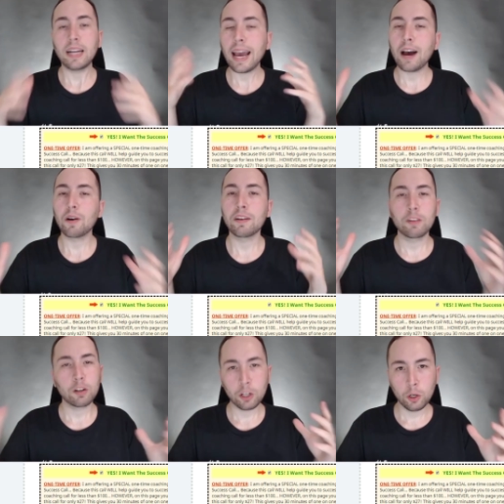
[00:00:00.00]
But now,
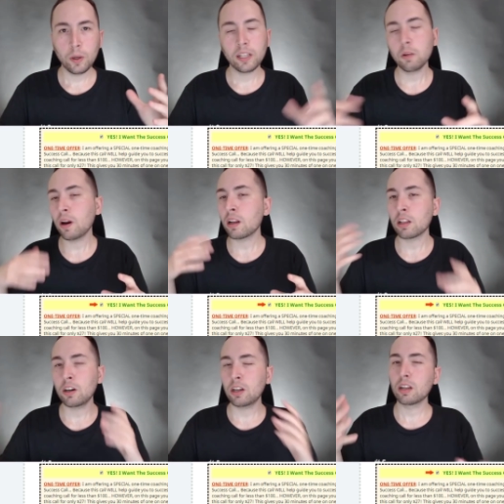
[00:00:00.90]
if you're new and you want
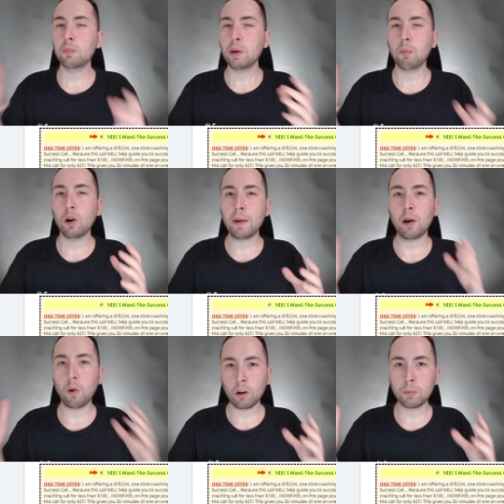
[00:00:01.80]
to learn a little bit more
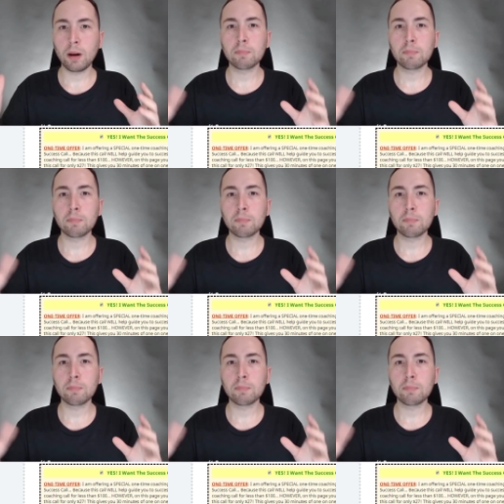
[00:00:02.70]
about order